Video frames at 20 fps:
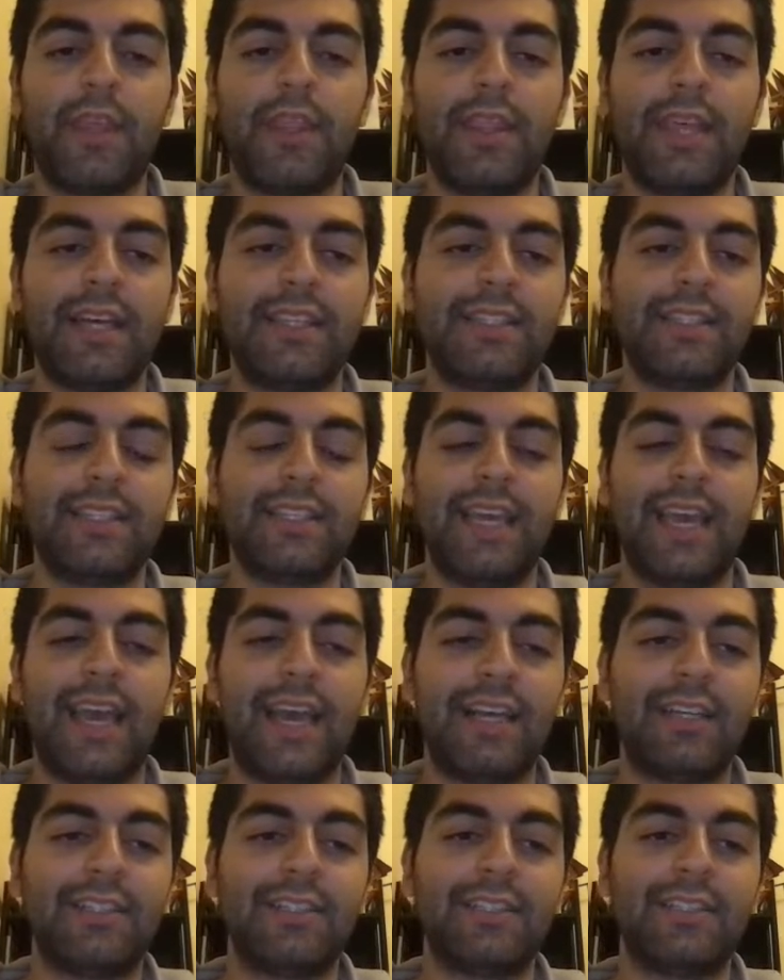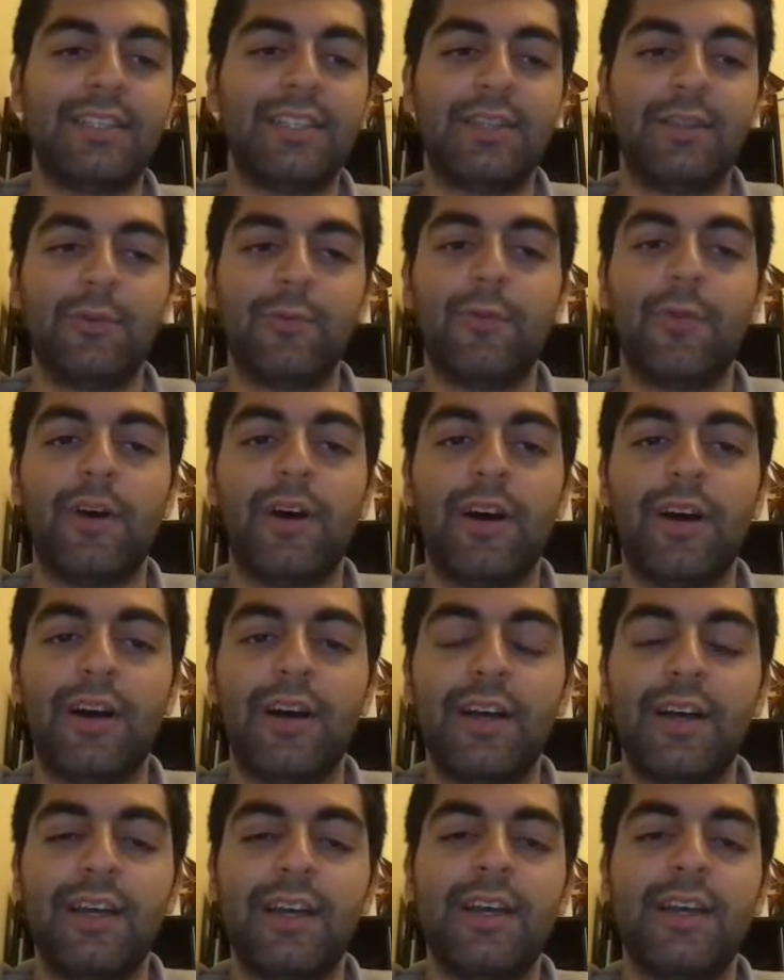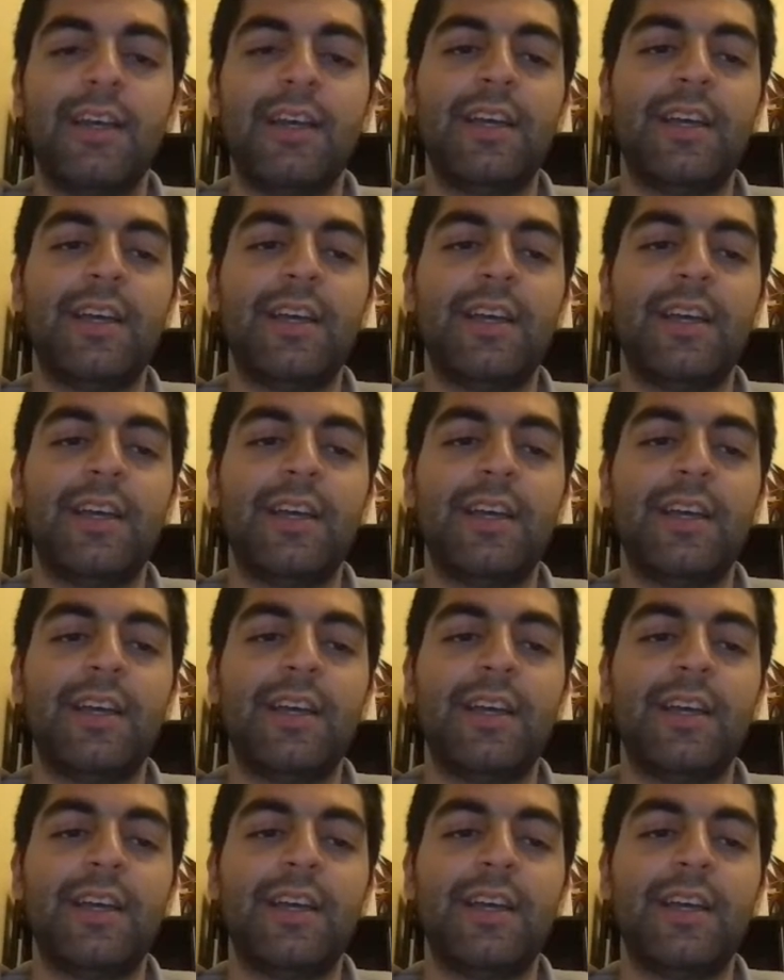that's the X and the Y,